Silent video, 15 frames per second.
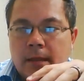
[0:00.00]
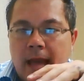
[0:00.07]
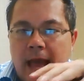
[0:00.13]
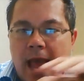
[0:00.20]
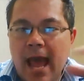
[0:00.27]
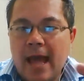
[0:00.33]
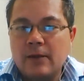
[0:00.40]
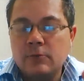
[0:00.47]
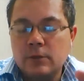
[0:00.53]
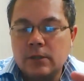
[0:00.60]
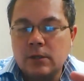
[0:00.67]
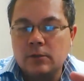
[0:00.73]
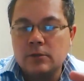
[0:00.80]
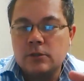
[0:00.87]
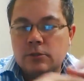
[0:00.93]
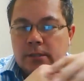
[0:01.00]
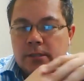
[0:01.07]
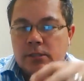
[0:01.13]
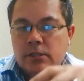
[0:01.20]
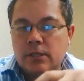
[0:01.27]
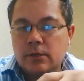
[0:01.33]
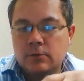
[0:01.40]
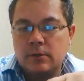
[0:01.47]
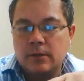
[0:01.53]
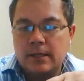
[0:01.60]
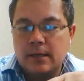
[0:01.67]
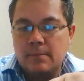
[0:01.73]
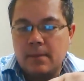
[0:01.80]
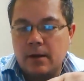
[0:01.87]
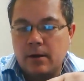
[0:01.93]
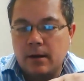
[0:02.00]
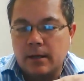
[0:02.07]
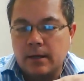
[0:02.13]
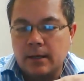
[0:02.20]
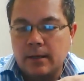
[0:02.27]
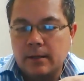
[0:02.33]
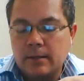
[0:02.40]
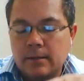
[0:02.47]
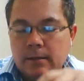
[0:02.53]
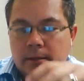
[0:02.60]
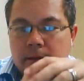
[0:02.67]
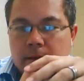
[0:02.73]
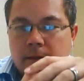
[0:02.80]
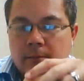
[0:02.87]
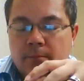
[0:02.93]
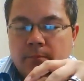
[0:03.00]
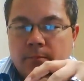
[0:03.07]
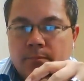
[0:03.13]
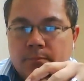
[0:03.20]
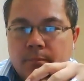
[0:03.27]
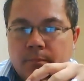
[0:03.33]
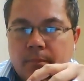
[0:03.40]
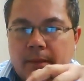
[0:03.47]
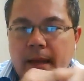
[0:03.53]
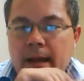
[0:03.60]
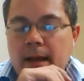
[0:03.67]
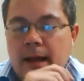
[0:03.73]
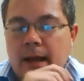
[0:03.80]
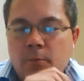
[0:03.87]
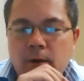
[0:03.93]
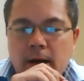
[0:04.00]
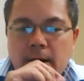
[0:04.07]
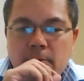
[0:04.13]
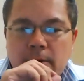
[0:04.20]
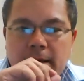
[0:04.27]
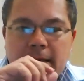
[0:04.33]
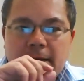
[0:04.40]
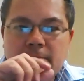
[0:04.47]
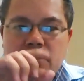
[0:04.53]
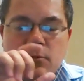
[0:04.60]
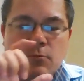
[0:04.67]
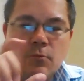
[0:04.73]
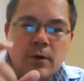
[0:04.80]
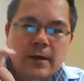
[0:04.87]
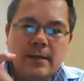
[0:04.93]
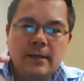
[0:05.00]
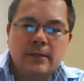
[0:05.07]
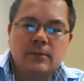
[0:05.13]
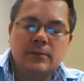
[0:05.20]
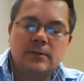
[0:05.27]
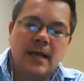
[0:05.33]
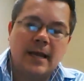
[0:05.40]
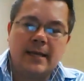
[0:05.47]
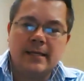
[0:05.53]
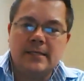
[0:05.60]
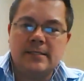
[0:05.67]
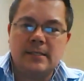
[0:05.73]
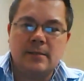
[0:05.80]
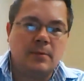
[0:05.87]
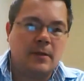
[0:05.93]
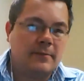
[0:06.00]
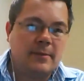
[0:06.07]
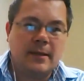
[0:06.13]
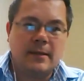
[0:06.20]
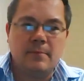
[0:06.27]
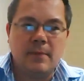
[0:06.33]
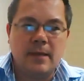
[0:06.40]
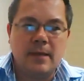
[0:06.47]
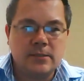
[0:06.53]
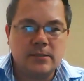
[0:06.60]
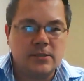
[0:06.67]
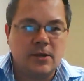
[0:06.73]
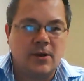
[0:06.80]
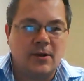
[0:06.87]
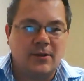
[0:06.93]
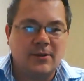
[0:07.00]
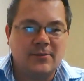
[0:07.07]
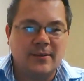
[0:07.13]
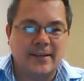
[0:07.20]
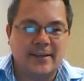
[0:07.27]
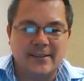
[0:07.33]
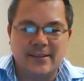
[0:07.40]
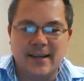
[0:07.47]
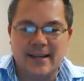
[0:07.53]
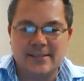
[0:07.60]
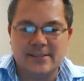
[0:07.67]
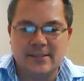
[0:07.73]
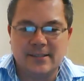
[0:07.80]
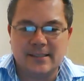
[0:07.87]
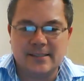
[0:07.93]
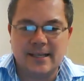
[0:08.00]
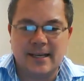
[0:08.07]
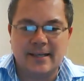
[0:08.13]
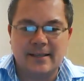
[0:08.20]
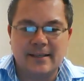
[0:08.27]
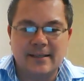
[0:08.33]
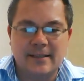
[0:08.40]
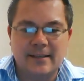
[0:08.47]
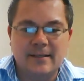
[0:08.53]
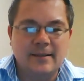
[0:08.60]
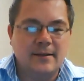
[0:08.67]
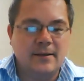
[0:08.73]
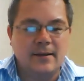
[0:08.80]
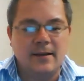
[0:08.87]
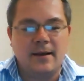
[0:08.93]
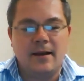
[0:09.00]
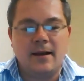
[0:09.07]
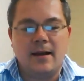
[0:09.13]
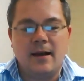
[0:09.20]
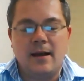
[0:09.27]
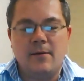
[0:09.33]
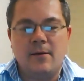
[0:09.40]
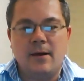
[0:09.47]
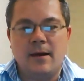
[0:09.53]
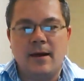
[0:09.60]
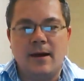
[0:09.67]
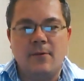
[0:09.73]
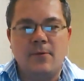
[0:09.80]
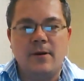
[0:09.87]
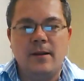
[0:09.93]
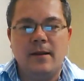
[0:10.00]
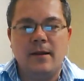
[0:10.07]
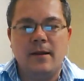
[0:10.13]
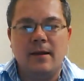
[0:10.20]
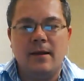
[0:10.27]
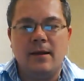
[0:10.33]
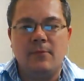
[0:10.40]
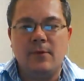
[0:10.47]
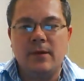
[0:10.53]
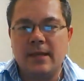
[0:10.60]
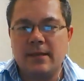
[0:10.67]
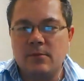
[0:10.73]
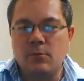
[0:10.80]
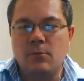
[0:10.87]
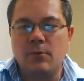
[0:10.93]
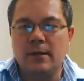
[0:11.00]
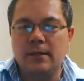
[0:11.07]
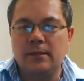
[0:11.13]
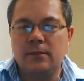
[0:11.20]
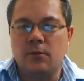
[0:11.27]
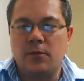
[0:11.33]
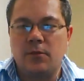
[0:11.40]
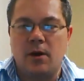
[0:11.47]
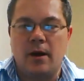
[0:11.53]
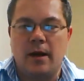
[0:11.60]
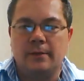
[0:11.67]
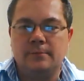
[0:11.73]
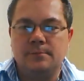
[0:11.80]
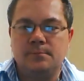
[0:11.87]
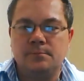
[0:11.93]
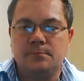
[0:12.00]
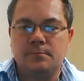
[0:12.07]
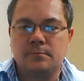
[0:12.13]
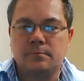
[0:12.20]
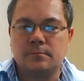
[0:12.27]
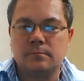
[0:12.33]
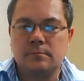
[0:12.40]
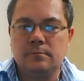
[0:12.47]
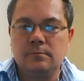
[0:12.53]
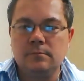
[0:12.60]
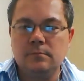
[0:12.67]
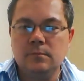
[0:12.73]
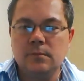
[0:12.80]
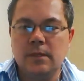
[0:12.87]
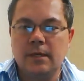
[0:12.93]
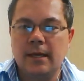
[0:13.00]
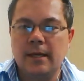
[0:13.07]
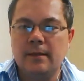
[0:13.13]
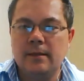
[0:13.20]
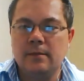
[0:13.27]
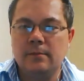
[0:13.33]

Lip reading: agriculture in general in America, I want to give you one little tiny simple. I'm getting messages all over here. You guys are excited. I want to give you one little thought. Okay?